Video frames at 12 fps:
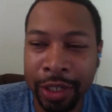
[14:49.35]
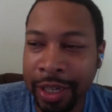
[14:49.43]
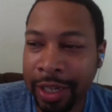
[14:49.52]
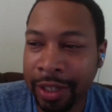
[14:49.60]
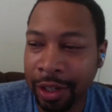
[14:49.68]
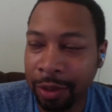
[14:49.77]
you
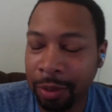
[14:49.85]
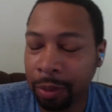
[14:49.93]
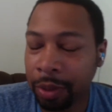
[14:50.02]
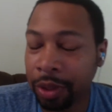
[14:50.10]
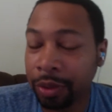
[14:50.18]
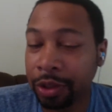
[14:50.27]
had to know
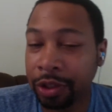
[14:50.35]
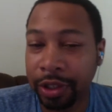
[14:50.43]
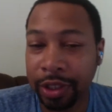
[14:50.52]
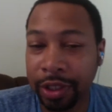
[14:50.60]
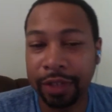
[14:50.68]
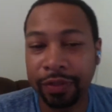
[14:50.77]
people were doing
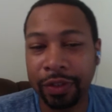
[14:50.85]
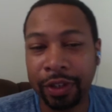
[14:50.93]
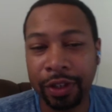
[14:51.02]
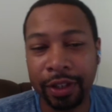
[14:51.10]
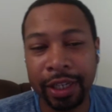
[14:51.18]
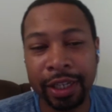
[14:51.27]
drugs off
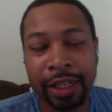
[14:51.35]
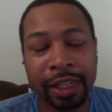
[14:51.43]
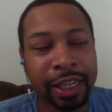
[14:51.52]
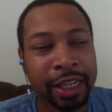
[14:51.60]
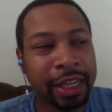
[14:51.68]
all that.